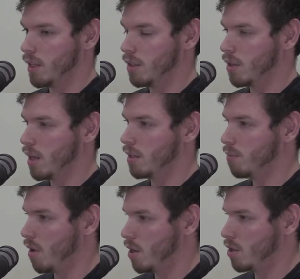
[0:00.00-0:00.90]
with things like
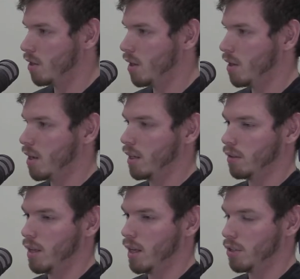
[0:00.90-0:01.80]
depression and
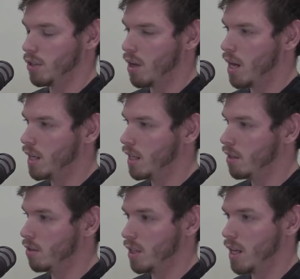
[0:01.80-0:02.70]
anxiety,
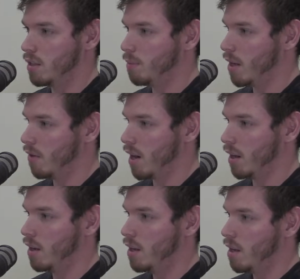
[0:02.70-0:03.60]
because you get to be
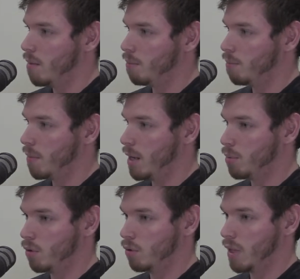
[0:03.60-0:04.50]
around
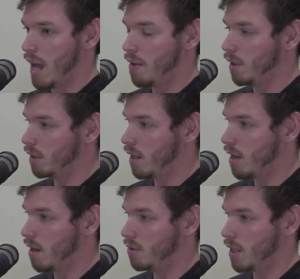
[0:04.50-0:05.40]
people having
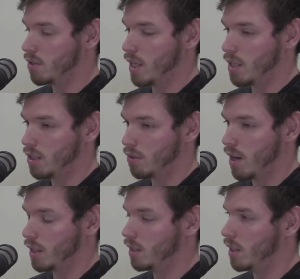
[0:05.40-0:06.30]
laughs, actually
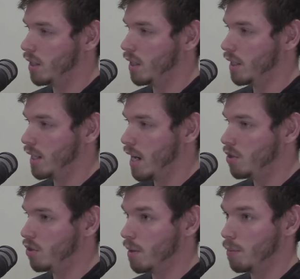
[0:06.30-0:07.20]
interacting,
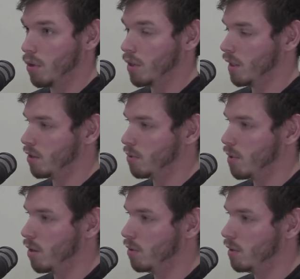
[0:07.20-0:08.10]
engaging, and belonging as
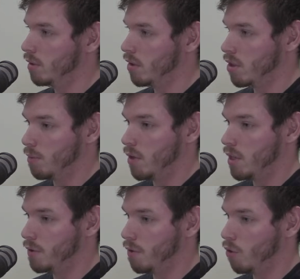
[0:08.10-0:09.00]
well. This
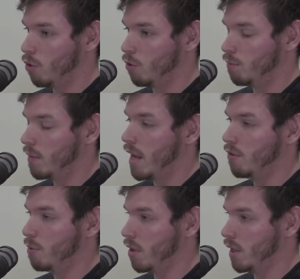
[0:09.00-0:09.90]
community is for
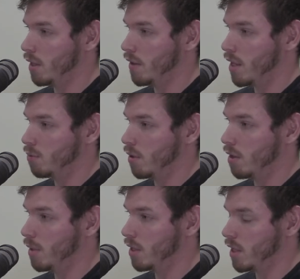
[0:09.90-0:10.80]
everybody, and that's one of
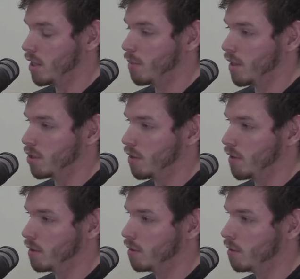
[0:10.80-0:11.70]
the biggest aspects of it.